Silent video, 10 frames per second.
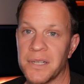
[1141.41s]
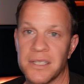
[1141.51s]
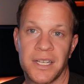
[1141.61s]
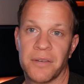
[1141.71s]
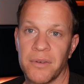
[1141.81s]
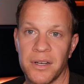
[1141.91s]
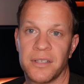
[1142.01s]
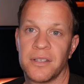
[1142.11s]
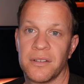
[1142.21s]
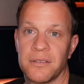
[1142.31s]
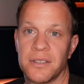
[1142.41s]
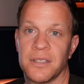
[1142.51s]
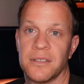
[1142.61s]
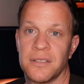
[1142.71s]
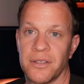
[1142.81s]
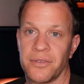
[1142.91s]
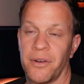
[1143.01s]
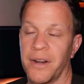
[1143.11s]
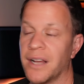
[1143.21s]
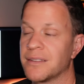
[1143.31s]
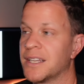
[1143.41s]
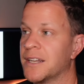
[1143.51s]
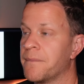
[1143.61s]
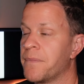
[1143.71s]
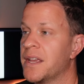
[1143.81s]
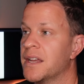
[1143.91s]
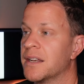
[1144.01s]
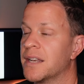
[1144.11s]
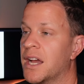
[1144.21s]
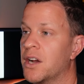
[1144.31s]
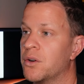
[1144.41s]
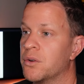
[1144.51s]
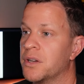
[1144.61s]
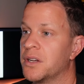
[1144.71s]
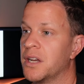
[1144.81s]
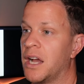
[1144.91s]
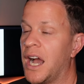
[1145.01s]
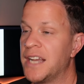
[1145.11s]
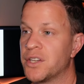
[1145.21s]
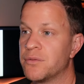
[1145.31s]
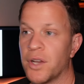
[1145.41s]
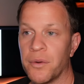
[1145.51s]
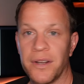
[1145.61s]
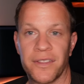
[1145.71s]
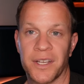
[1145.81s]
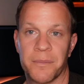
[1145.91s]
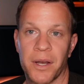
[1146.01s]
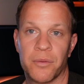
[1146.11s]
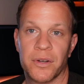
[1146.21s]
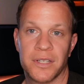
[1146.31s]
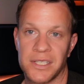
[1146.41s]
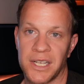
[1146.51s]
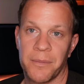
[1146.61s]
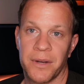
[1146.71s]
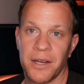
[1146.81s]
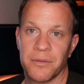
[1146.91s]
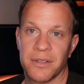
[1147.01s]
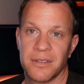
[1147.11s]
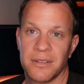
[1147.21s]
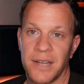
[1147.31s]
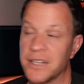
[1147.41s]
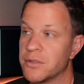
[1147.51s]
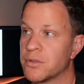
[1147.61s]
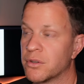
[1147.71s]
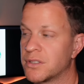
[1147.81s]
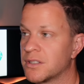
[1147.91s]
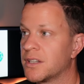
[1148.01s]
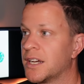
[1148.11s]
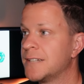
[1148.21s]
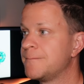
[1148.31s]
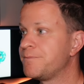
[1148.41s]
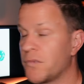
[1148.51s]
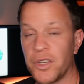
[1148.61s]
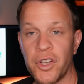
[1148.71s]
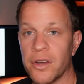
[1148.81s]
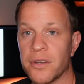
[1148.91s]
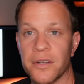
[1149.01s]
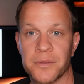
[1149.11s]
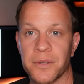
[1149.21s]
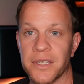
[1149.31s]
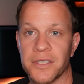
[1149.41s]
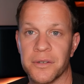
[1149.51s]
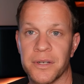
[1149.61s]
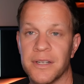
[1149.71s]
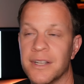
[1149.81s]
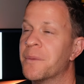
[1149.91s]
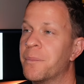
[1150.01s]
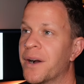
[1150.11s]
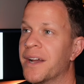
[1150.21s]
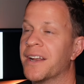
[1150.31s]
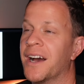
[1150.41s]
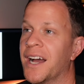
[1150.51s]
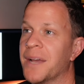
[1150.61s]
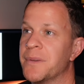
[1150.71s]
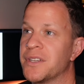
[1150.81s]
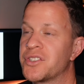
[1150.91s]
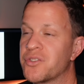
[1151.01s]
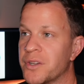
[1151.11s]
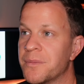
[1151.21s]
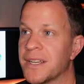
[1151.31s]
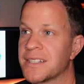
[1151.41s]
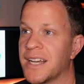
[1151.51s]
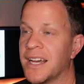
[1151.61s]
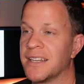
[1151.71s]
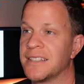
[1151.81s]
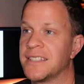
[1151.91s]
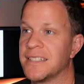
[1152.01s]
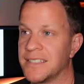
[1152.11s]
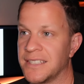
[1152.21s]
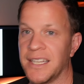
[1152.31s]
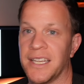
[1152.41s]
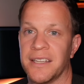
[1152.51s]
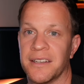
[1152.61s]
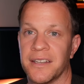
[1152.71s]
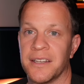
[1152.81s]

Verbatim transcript: getting ready to throw it out there. Now, I don't know anything about what he's coming out with. I do talk to the guy. God knows what they're doing. But I'm extremely excited to see